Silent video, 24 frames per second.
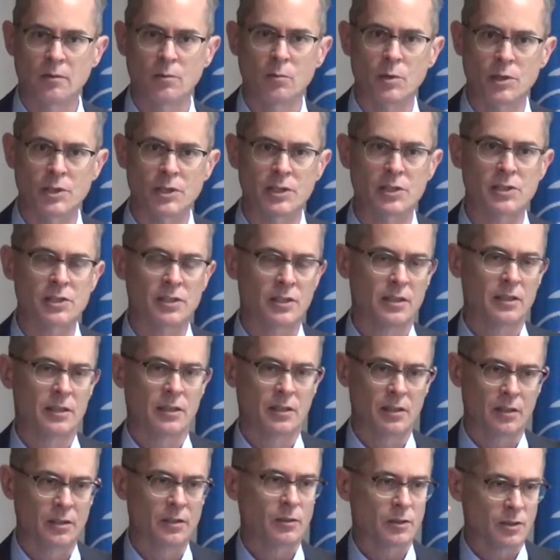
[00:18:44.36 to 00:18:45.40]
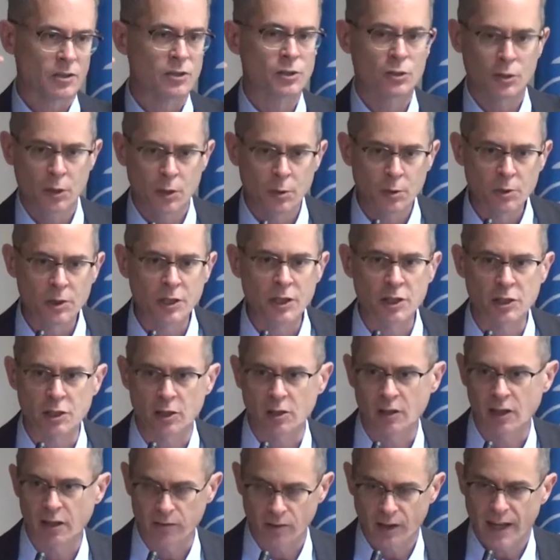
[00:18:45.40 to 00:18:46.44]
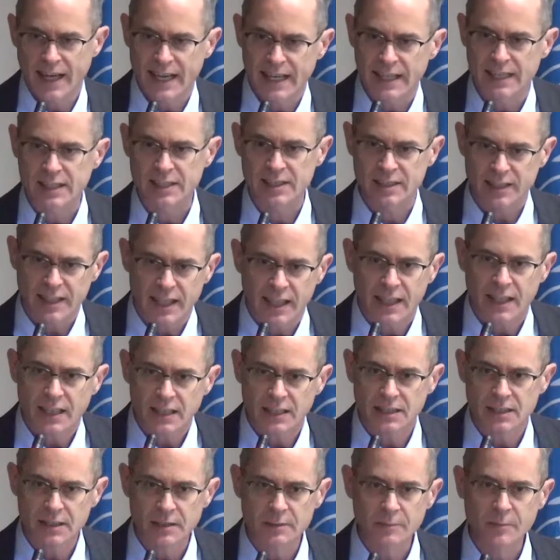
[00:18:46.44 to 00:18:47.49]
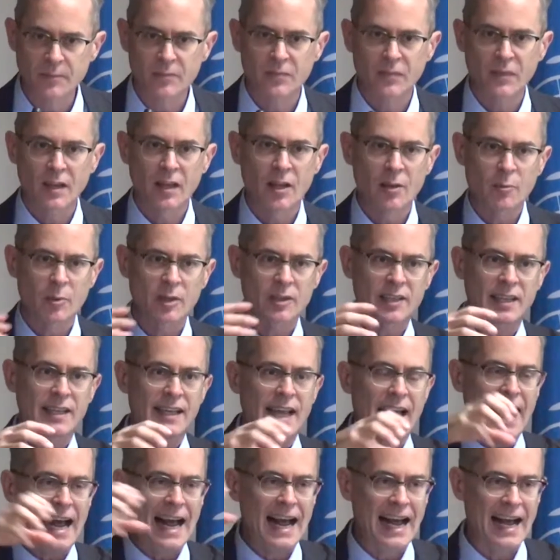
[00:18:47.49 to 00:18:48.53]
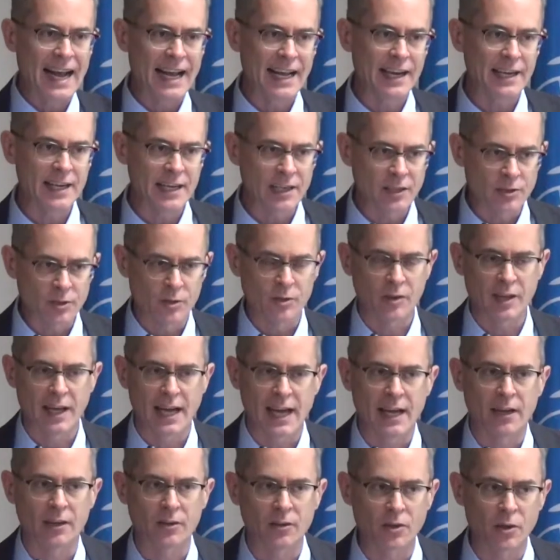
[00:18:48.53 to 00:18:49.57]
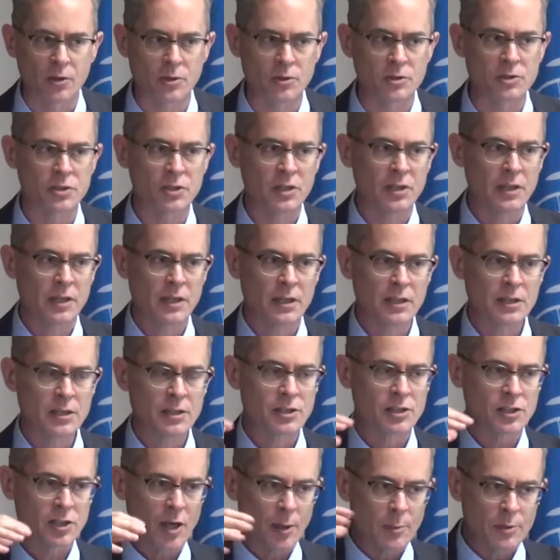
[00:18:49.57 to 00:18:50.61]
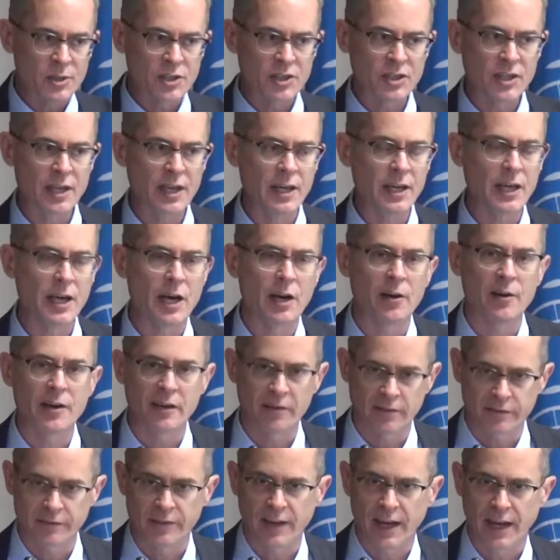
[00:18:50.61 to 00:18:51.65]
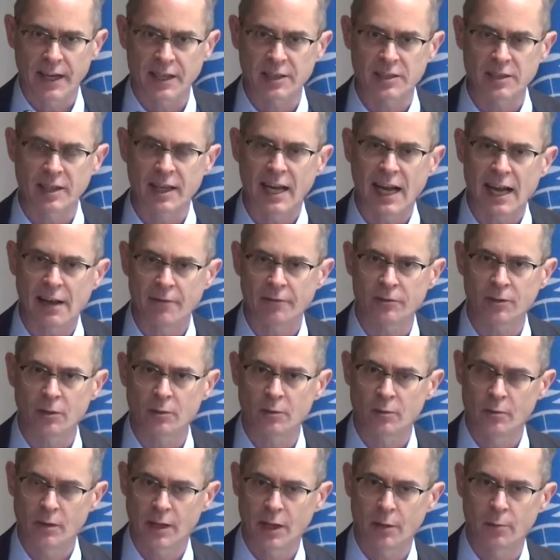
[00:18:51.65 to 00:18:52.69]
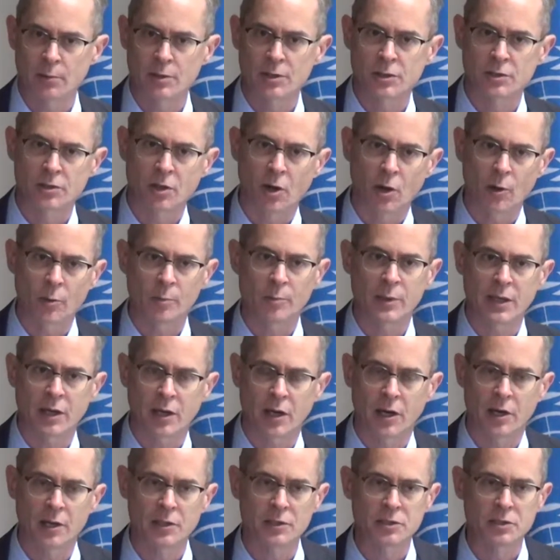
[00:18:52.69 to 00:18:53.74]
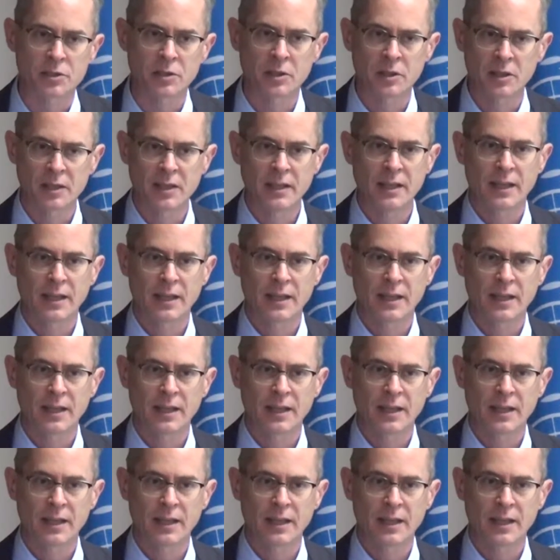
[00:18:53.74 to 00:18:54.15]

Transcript: which is 2-digit level 86, but then adding to that those subsidiary effects that result because